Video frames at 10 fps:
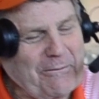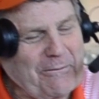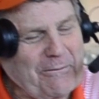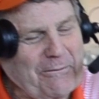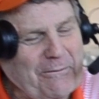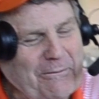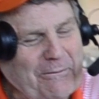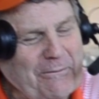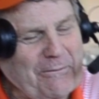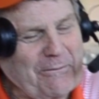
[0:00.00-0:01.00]

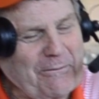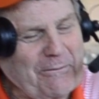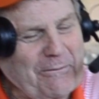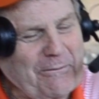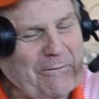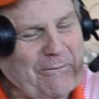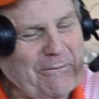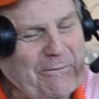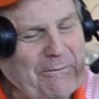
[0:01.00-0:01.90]
(no one is talking)